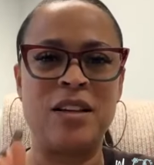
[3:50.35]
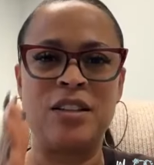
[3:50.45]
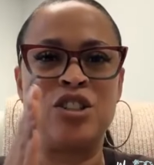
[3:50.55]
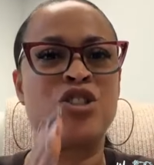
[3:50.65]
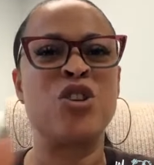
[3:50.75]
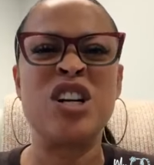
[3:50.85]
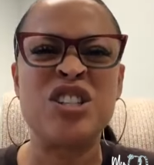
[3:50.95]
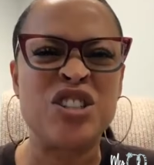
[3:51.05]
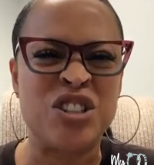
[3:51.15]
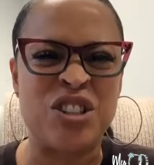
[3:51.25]

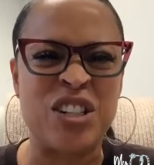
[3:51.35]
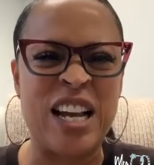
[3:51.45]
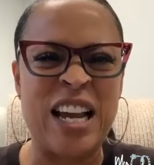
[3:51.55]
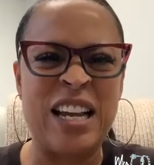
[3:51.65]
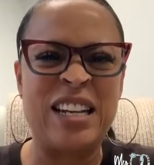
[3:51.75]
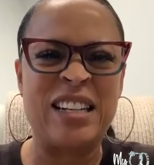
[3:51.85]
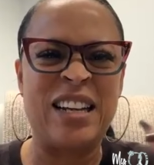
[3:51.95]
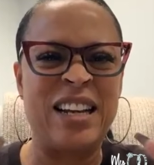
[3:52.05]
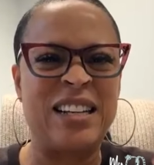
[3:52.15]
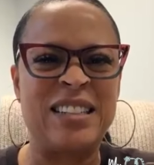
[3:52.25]
Structured
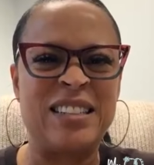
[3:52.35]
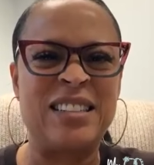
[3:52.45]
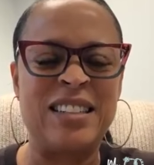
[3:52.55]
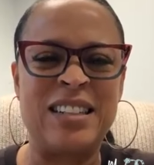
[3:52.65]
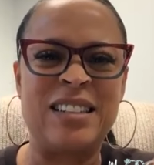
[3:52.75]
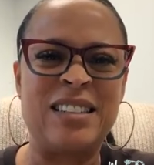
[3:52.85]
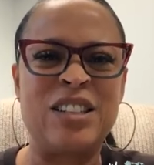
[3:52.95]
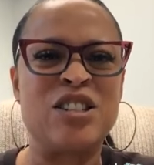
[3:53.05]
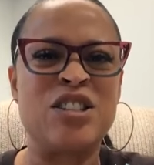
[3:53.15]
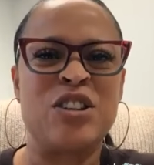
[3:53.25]
and
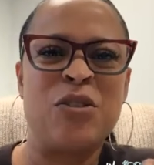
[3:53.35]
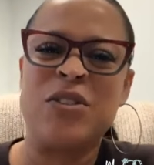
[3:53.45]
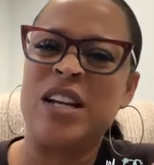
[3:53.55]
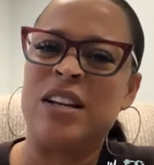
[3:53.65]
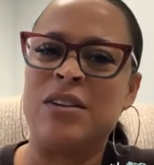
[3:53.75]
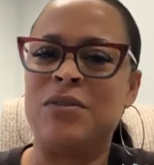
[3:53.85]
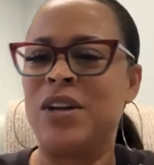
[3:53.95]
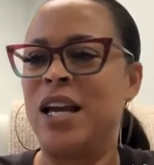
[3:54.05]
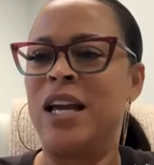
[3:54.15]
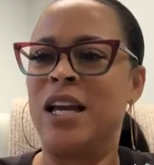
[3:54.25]
conservative
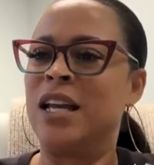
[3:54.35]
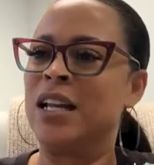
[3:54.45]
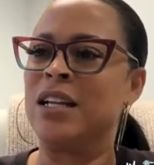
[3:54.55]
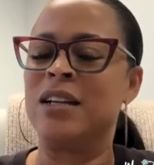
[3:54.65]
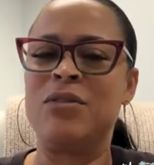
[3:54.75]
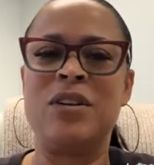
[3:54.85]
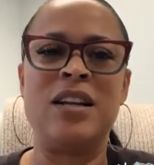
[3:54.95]
and